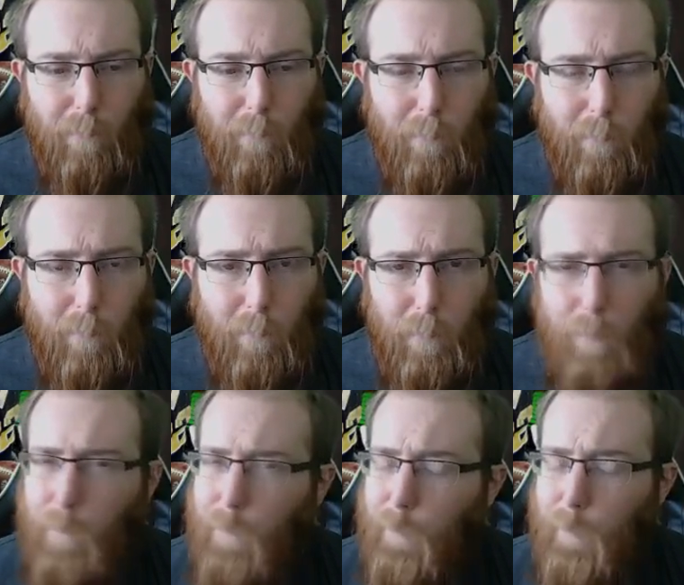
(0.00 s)
hmm,
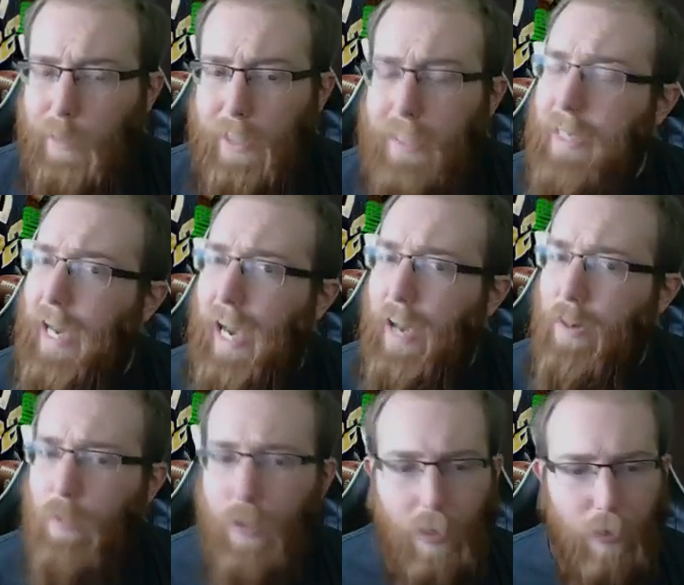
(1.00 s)
I
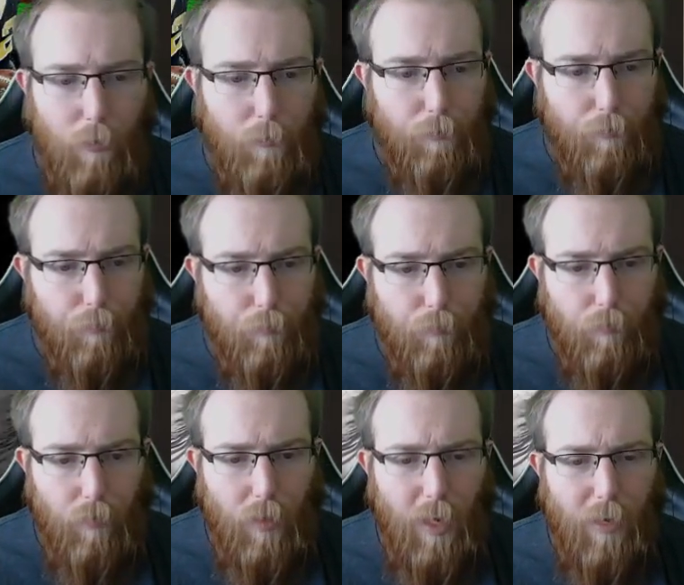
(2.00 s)
don't know.
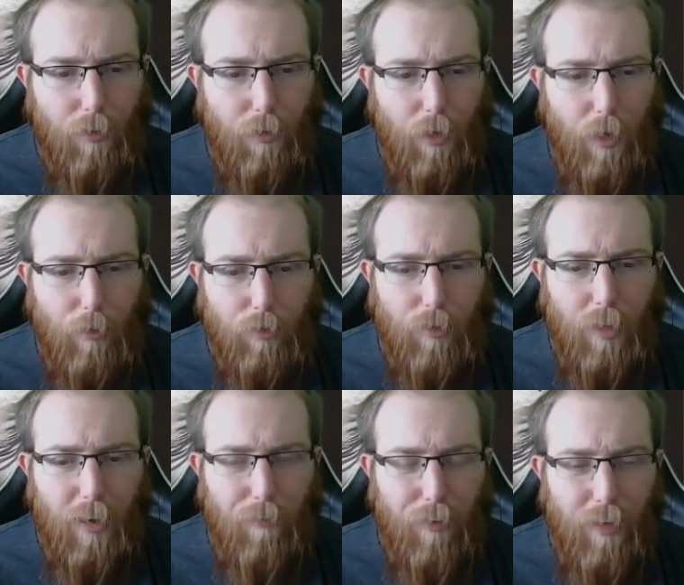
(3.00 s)
I don't know. I was
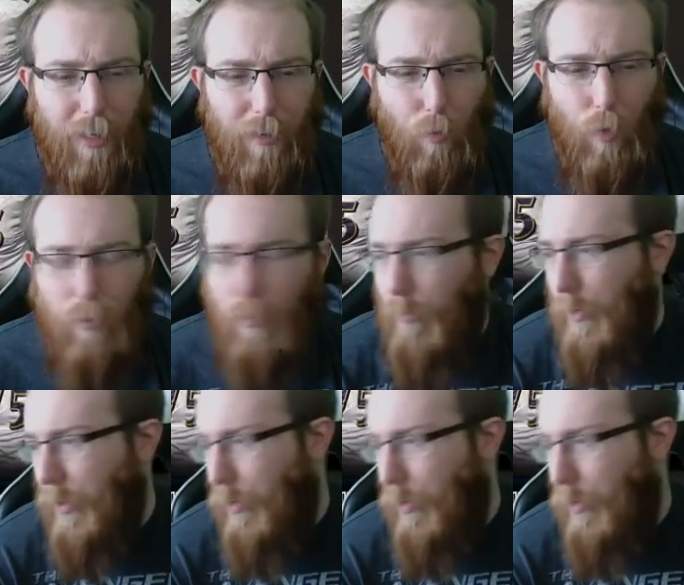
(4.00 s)
I feel like it wasn't